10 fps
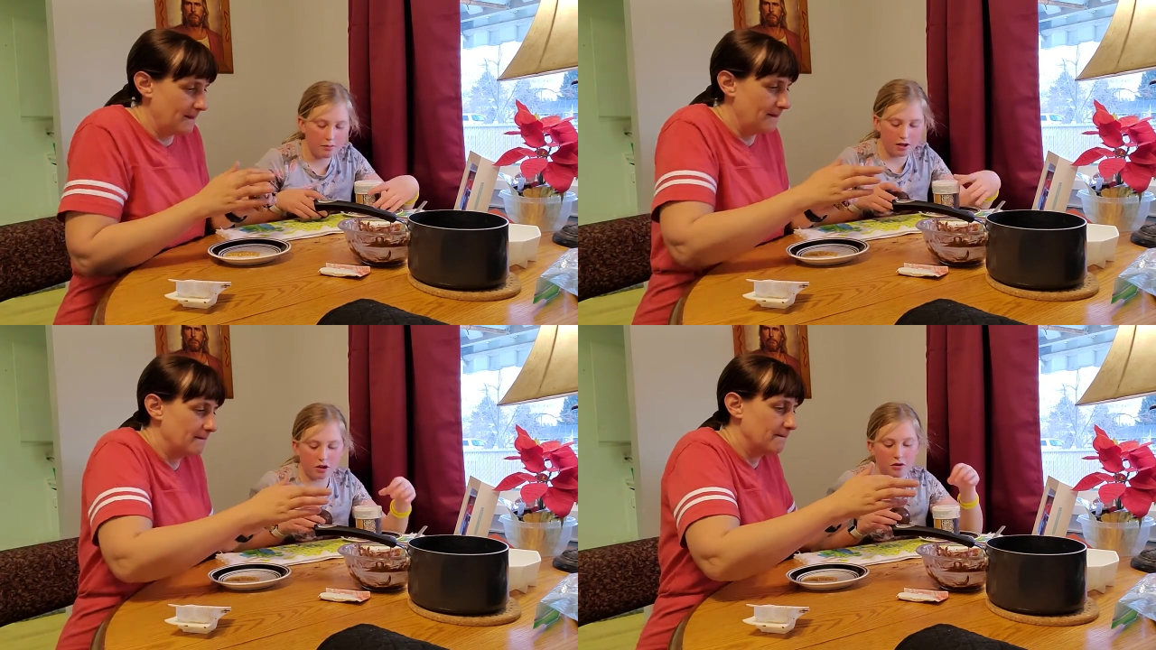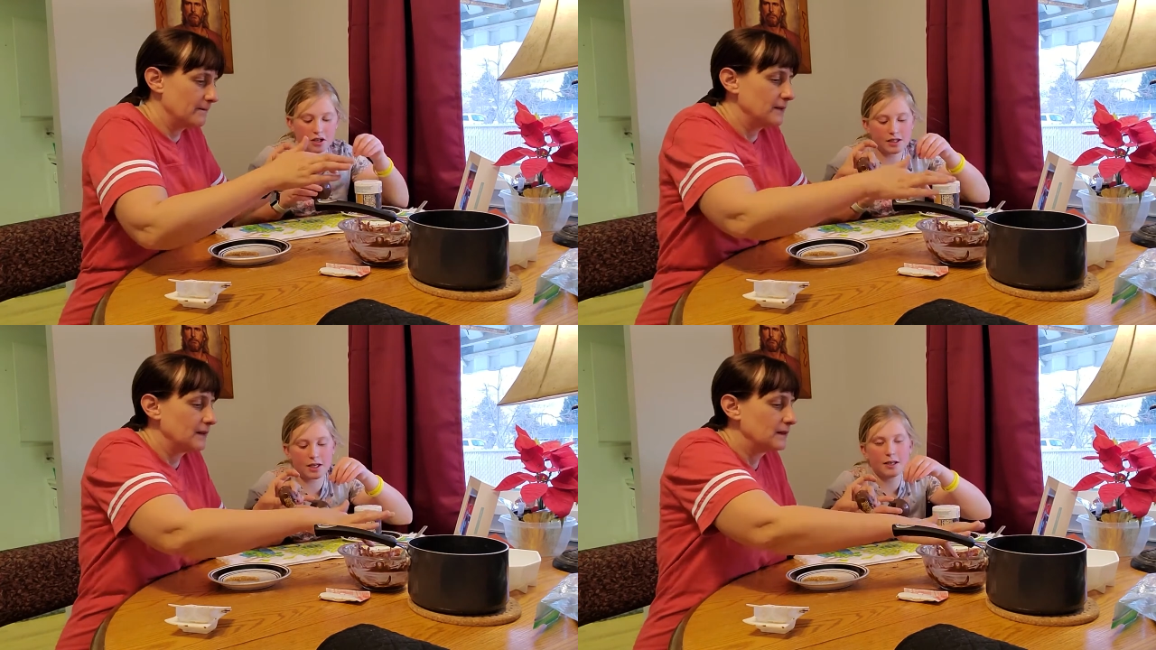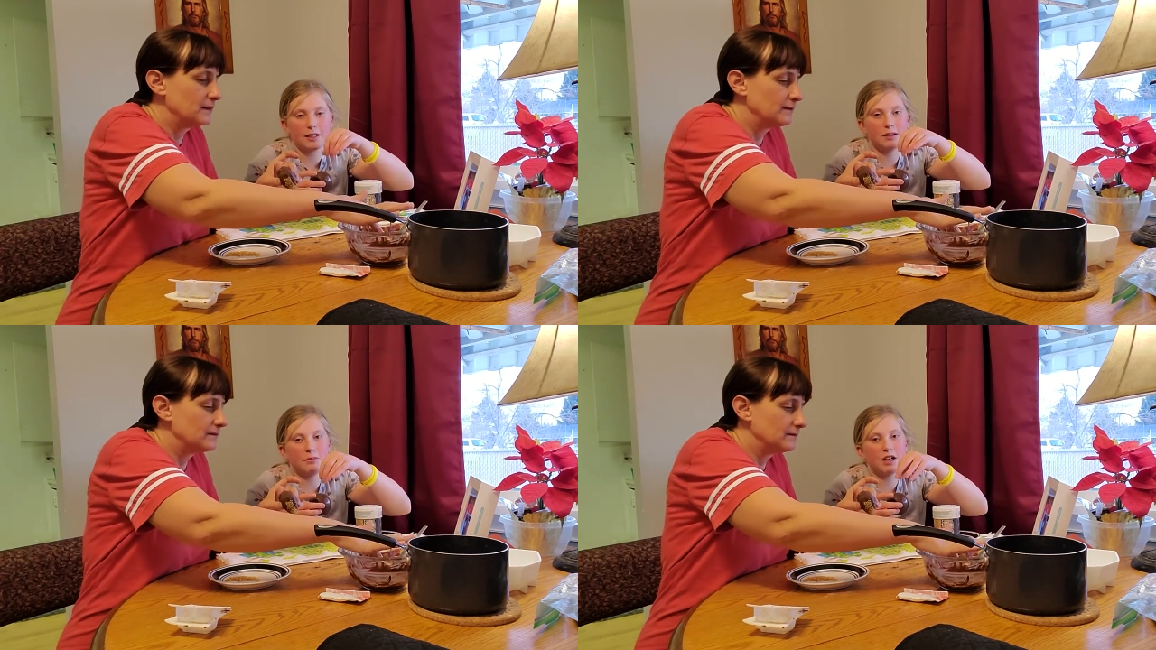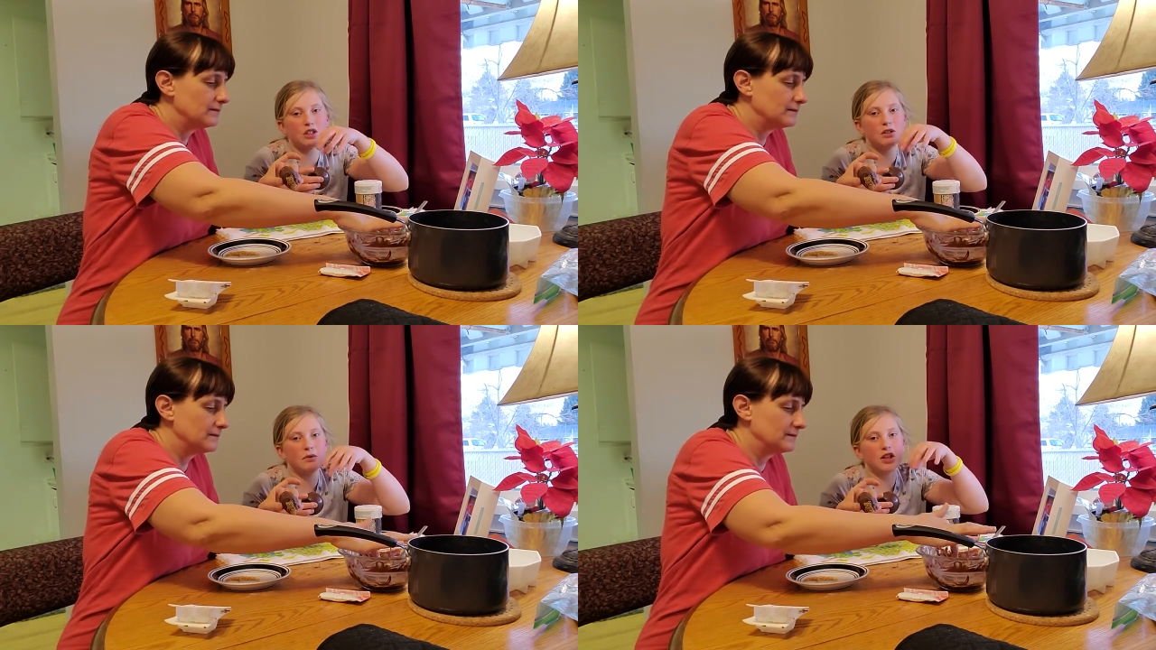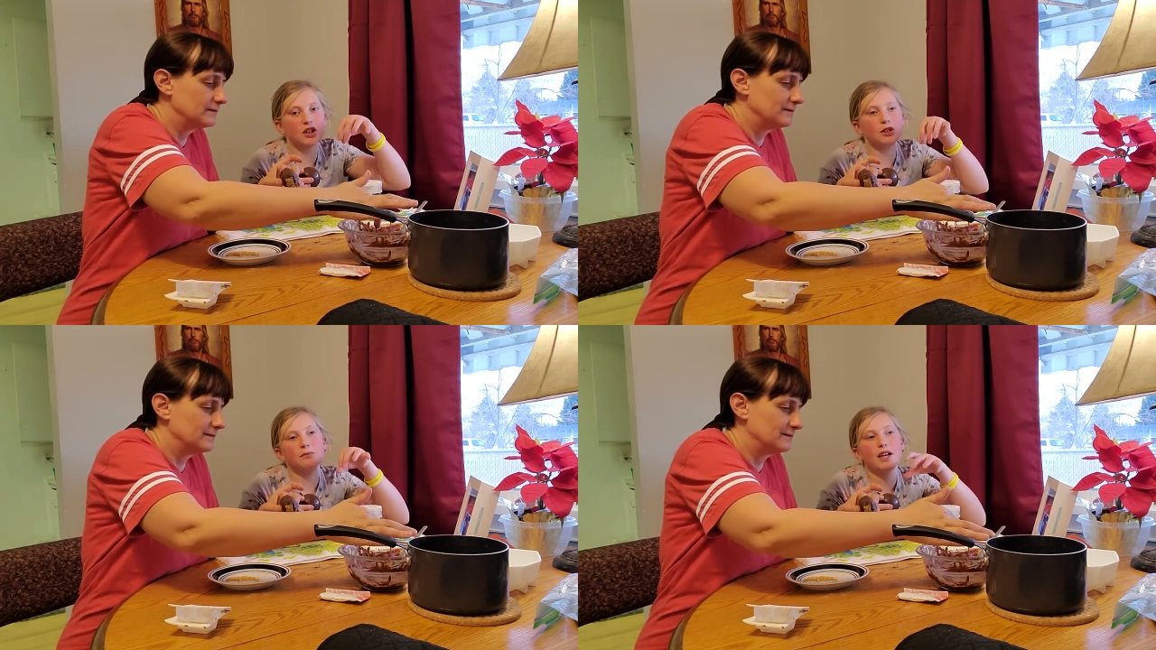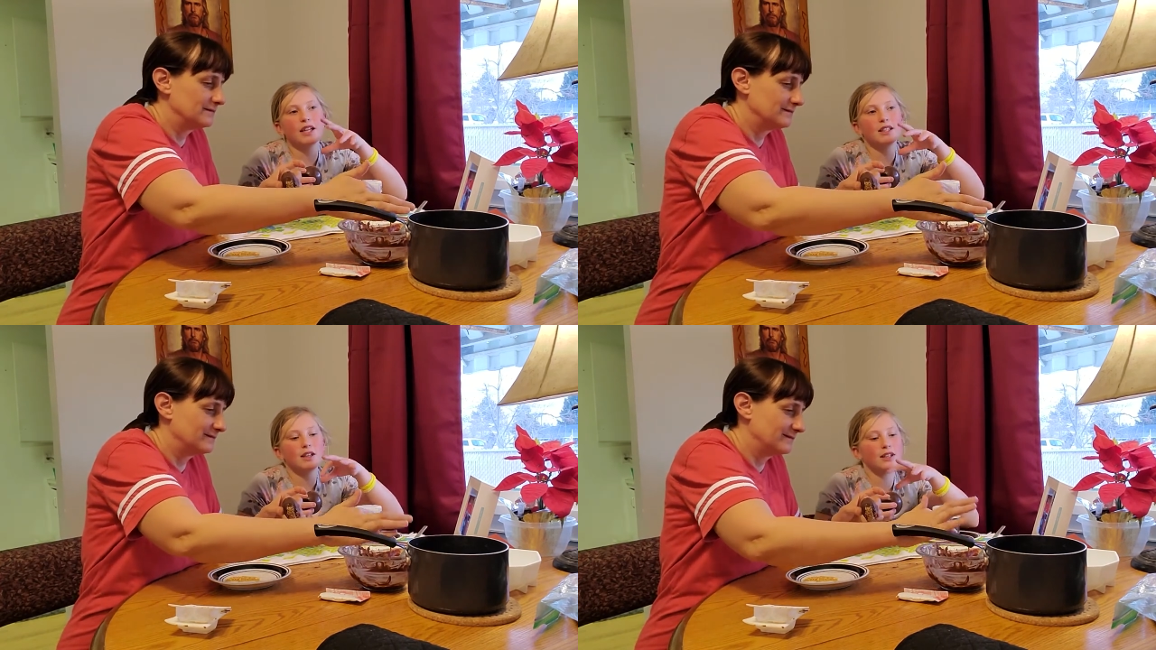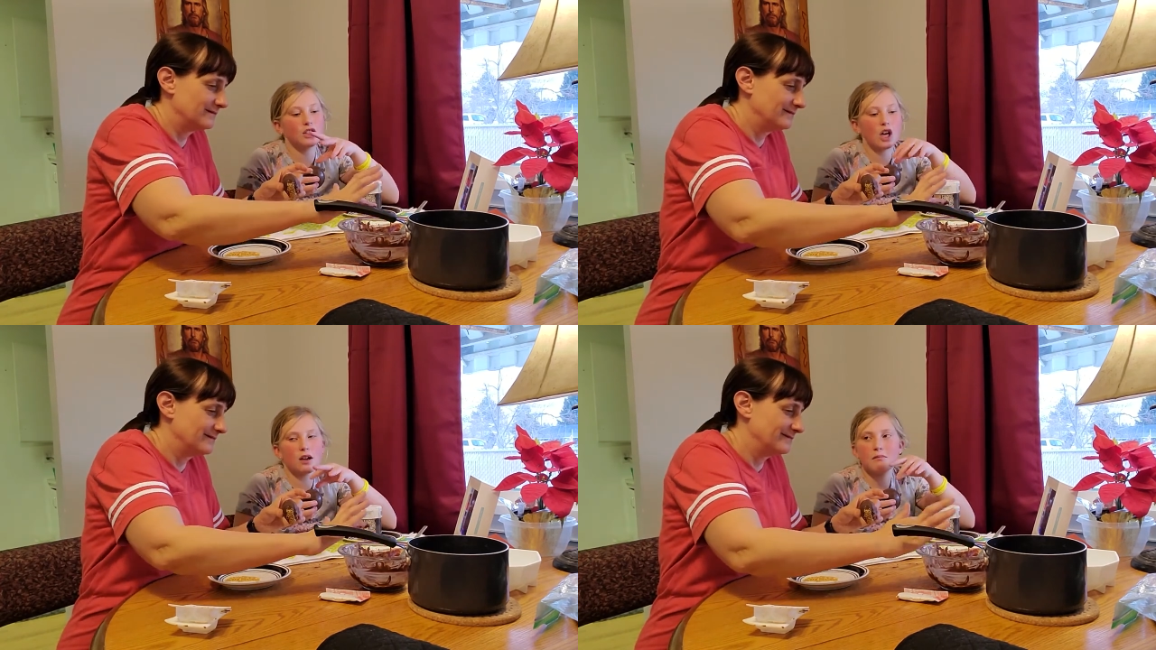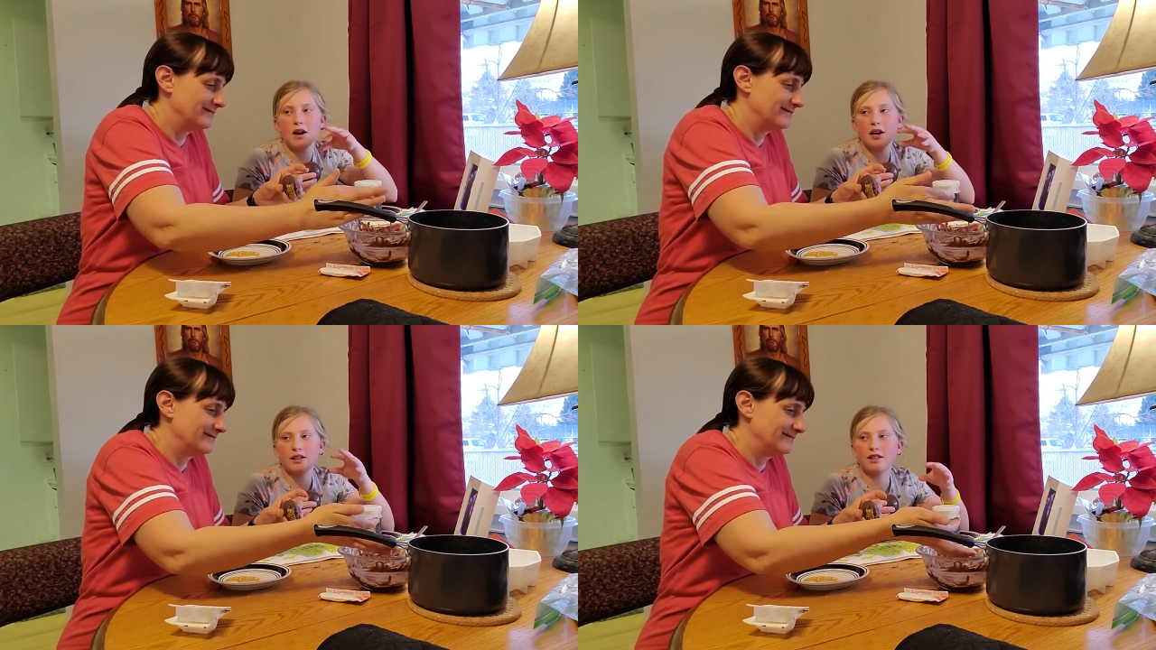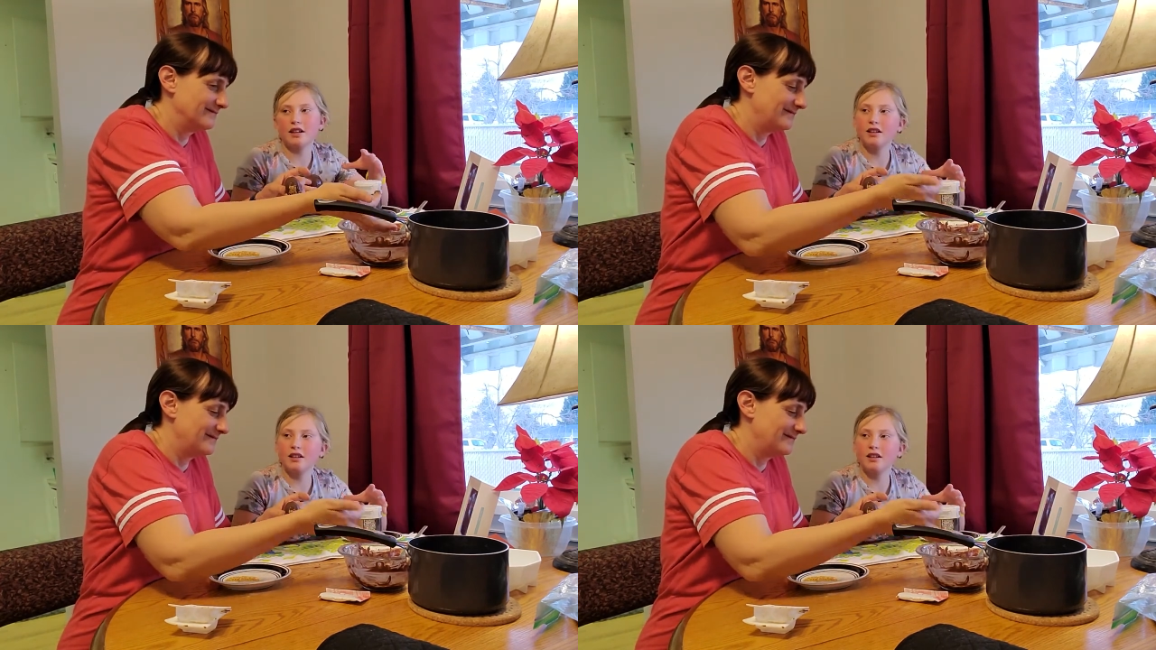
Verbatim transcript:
Speaker 1: been doing is like, sprinkle, sprinkle, make a giant mess.